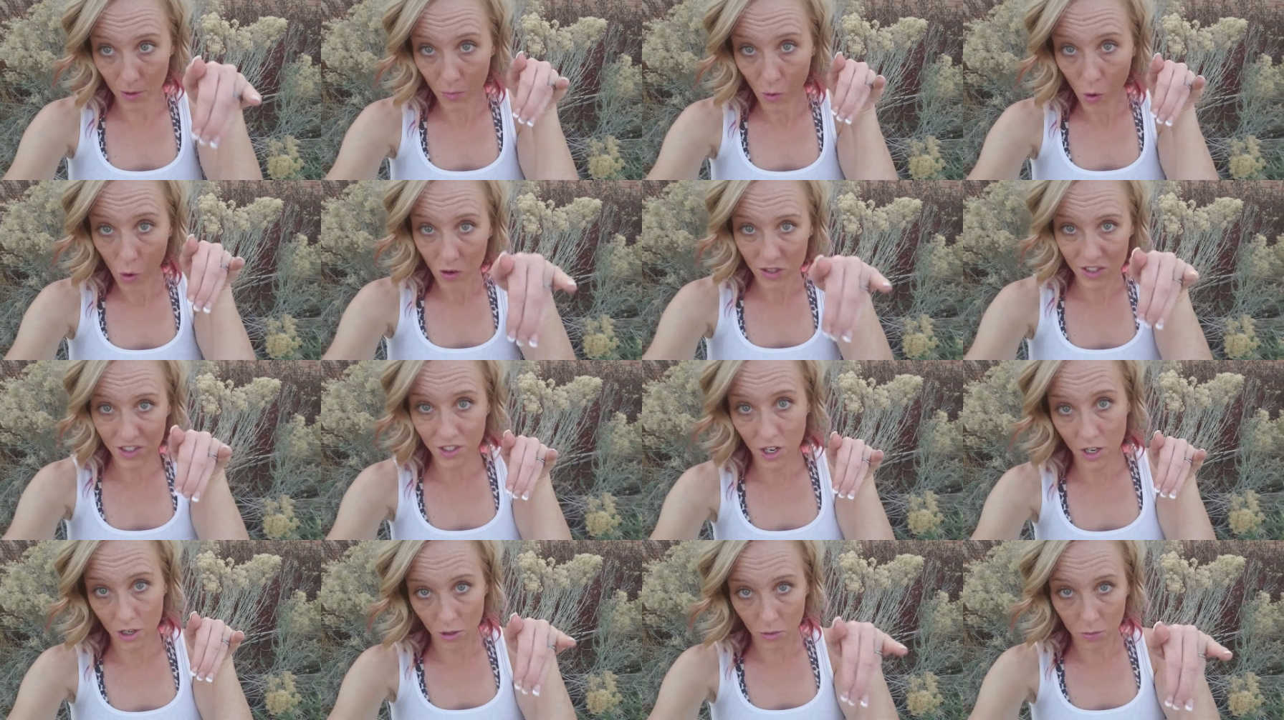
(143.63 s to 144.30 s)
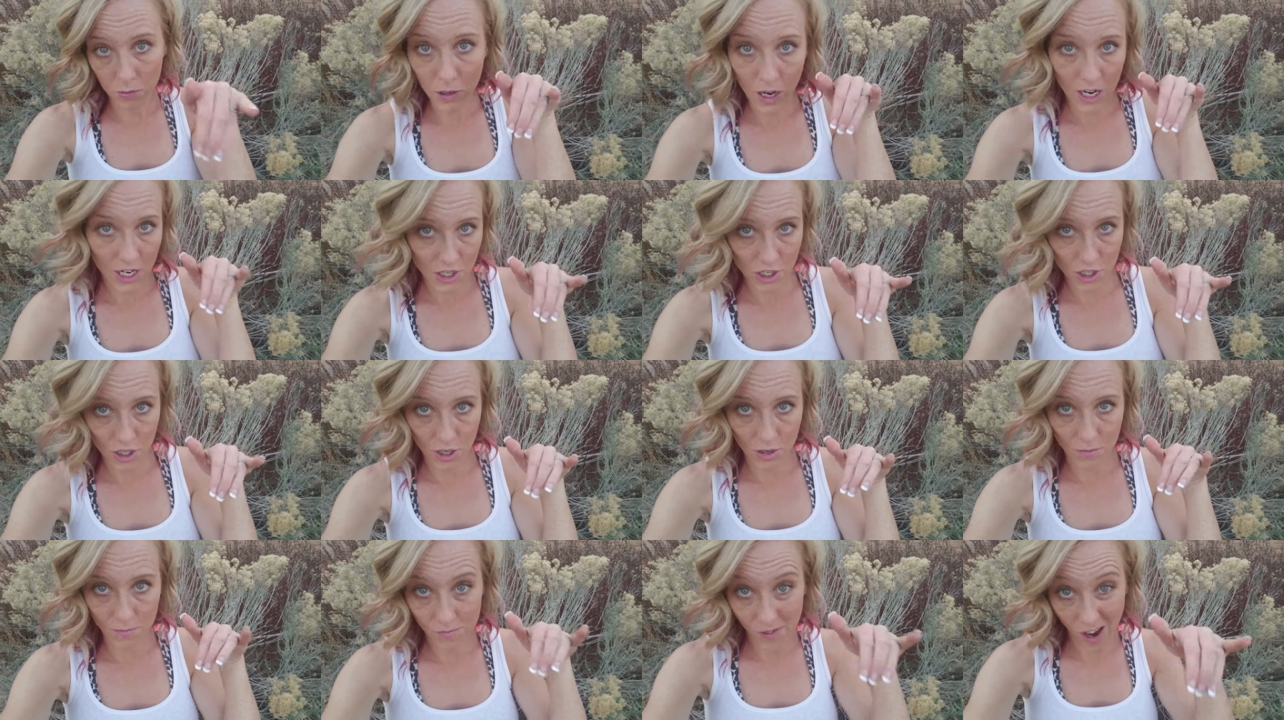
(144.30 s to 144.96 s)
horizontal
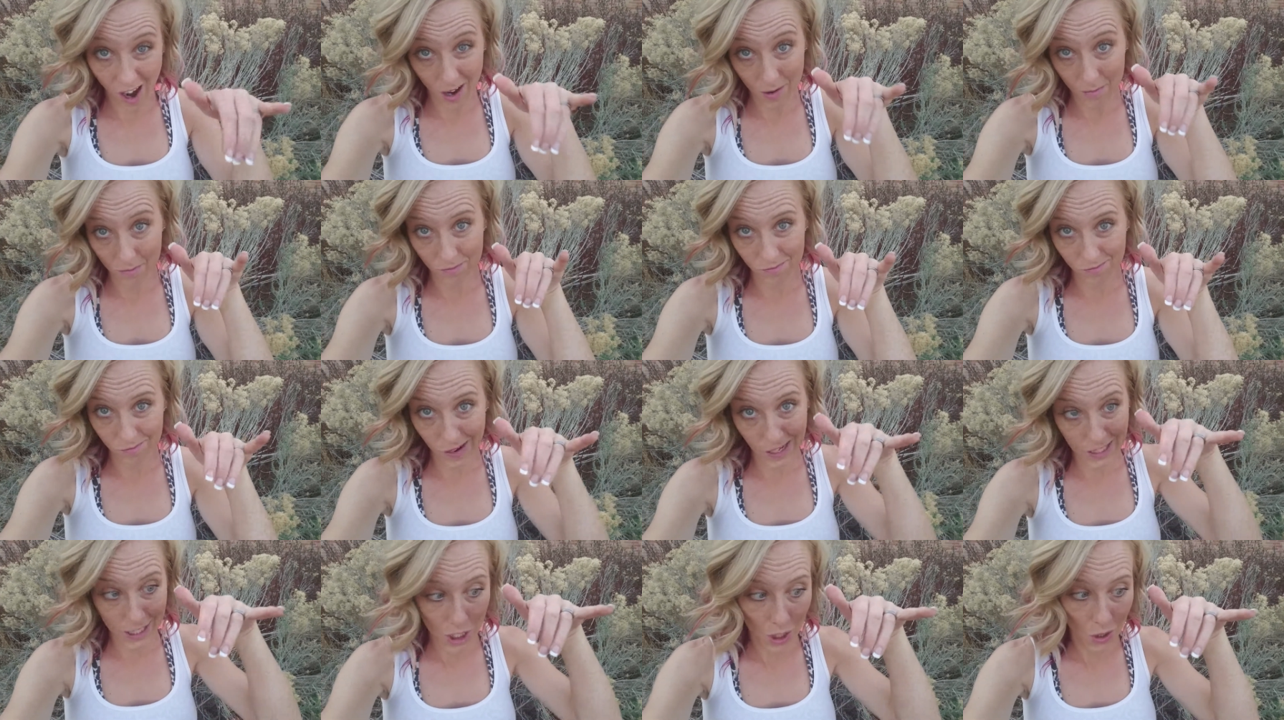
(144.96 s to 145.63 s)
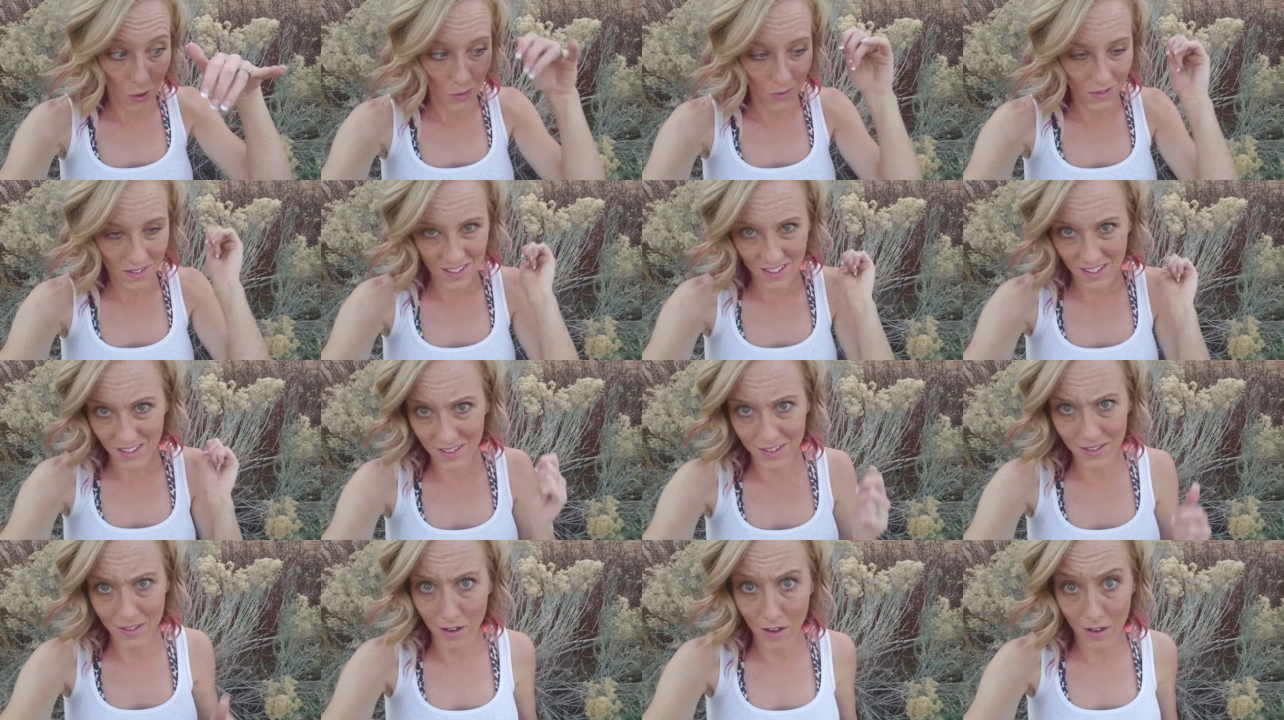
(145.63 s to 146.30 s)
pressure on my toes, and
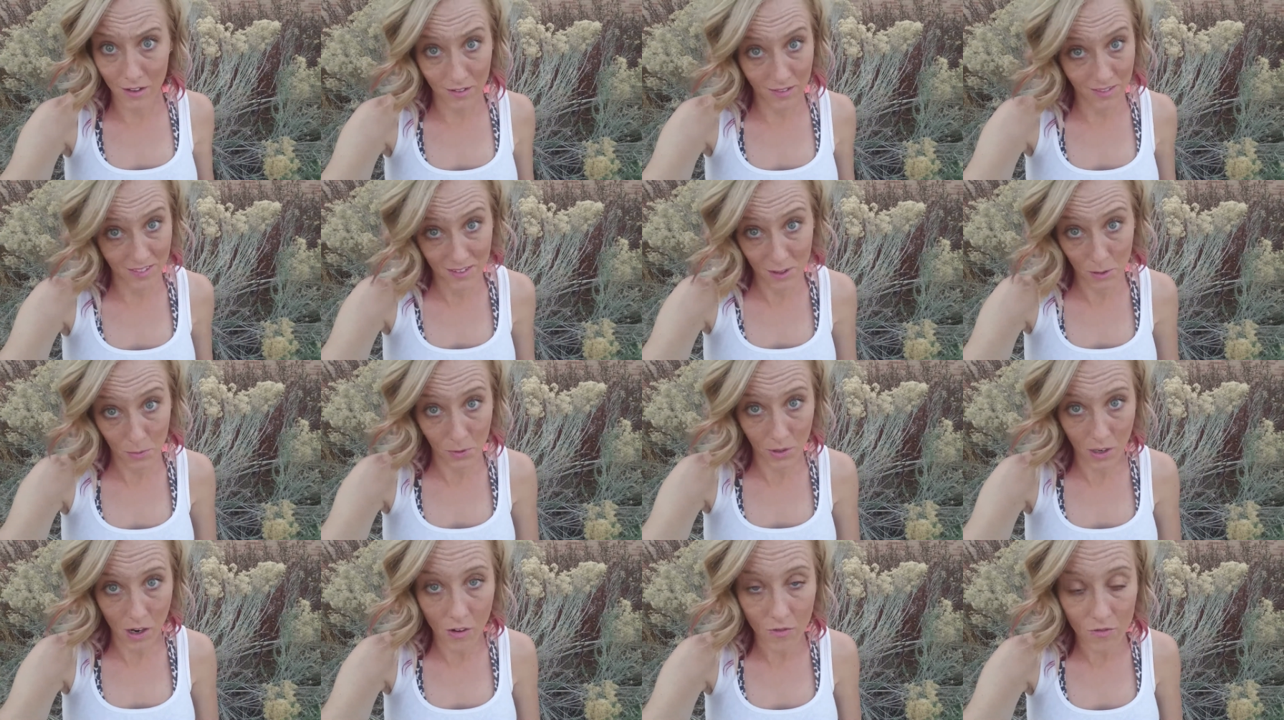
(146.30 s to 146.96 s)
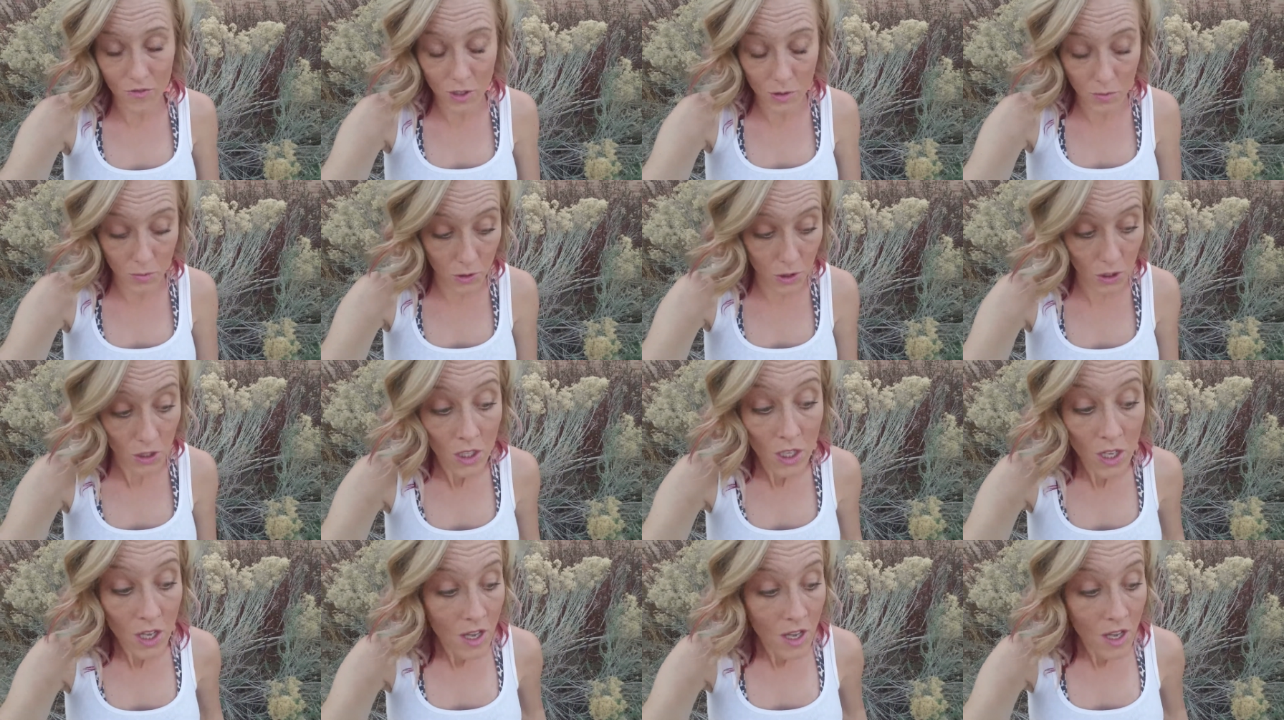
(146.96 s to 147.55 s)
it's not super comfortable.